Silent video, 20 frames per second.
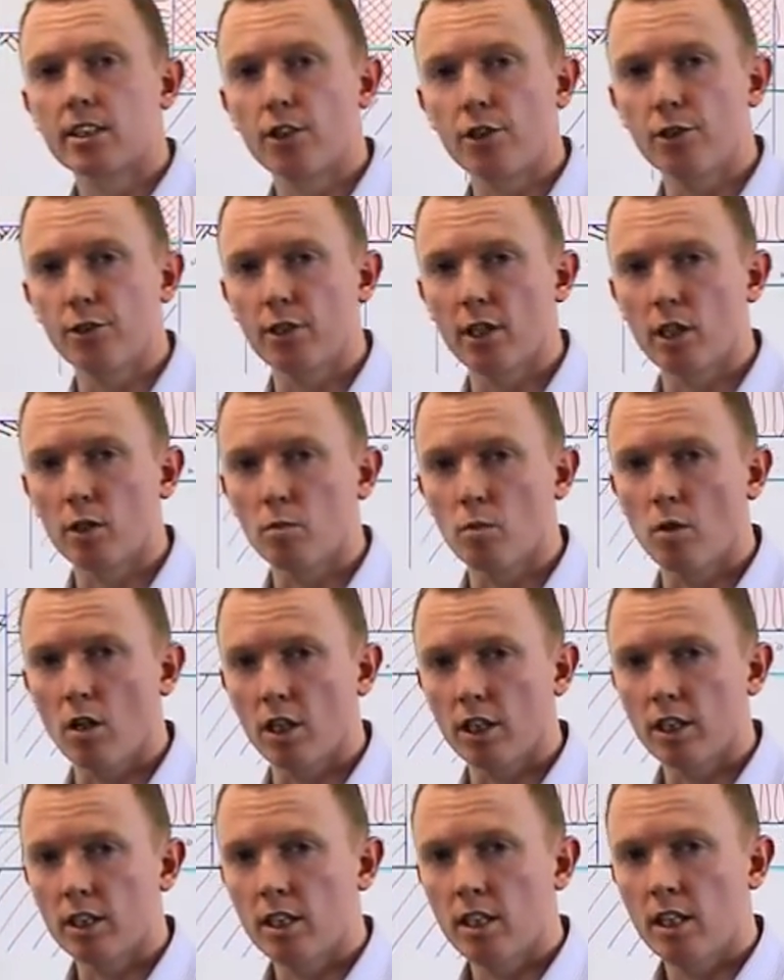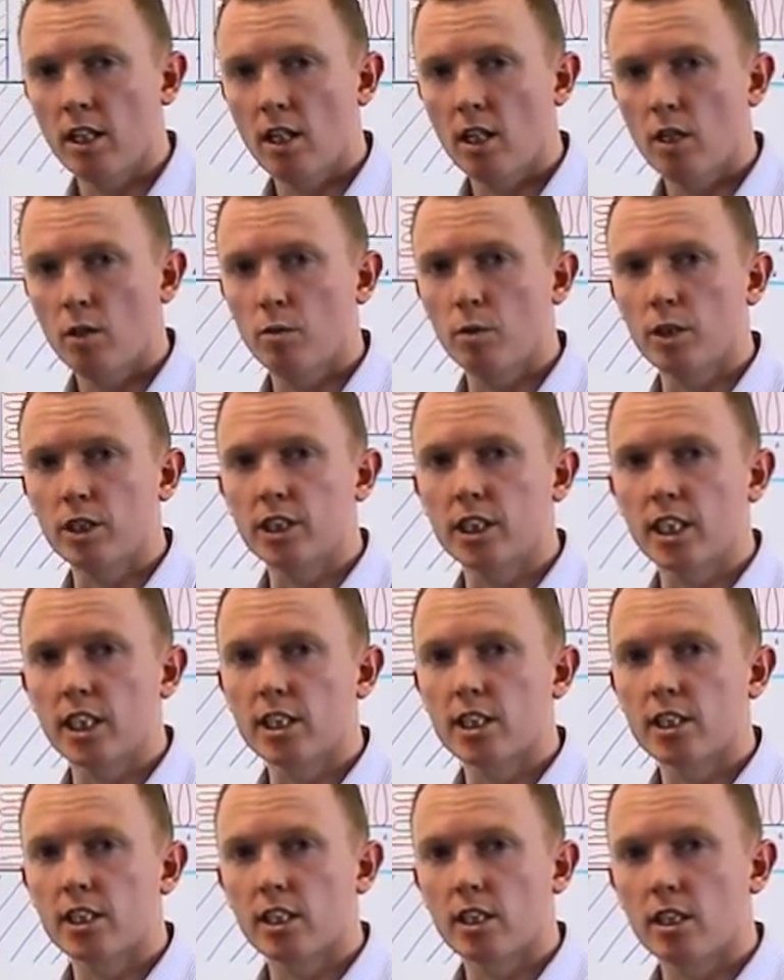2.1, which
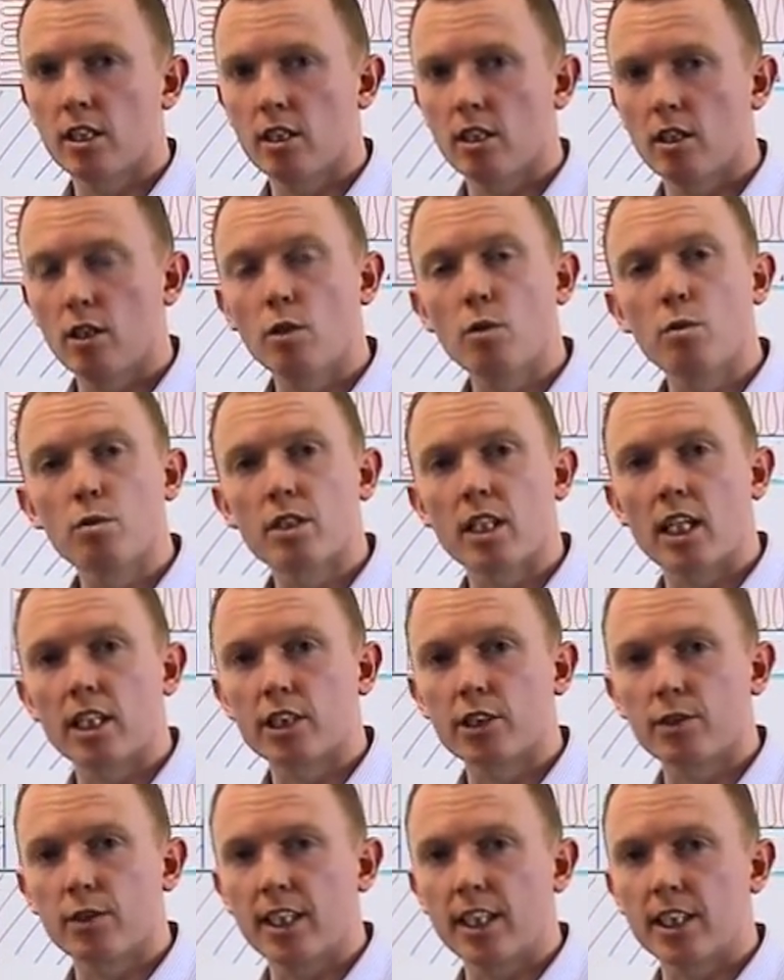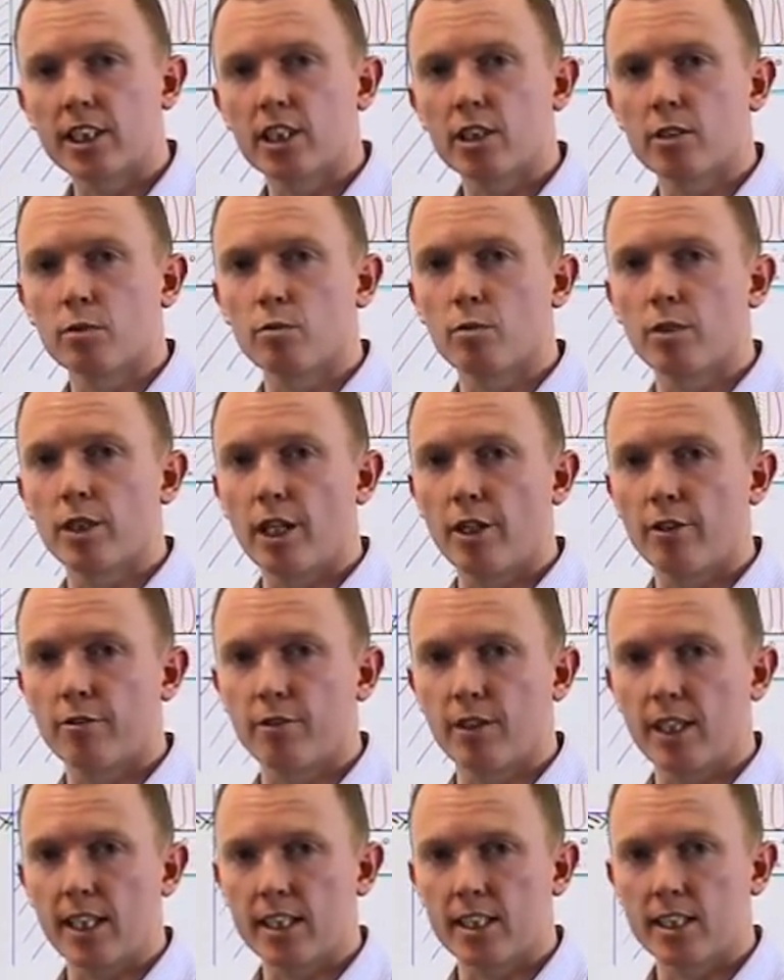is low saturation without
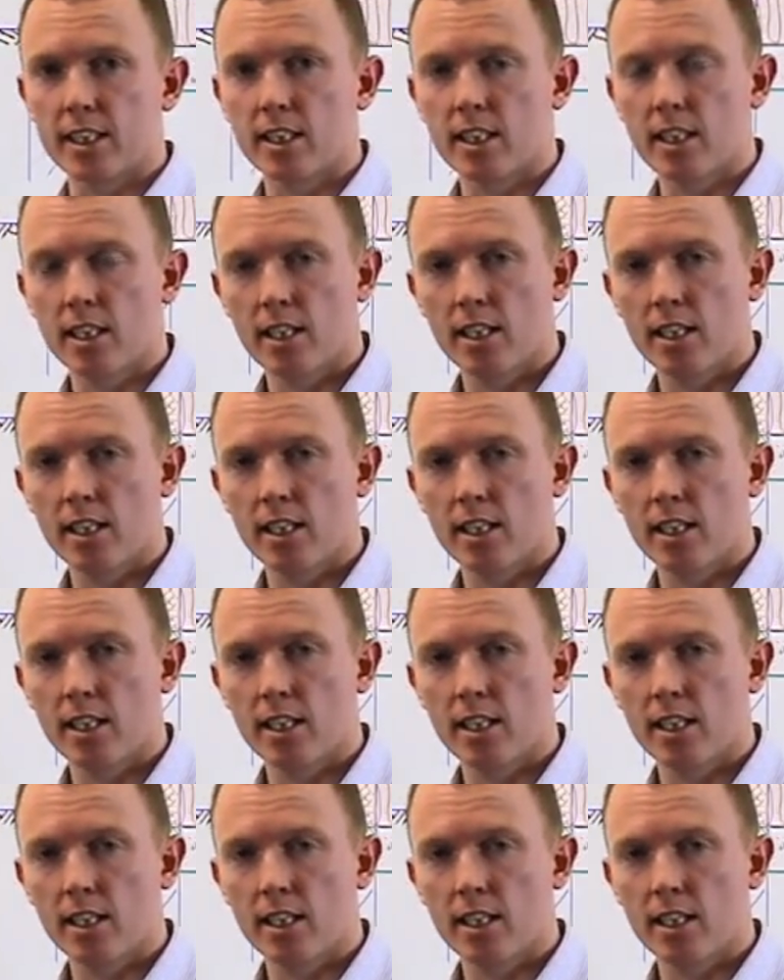freezing,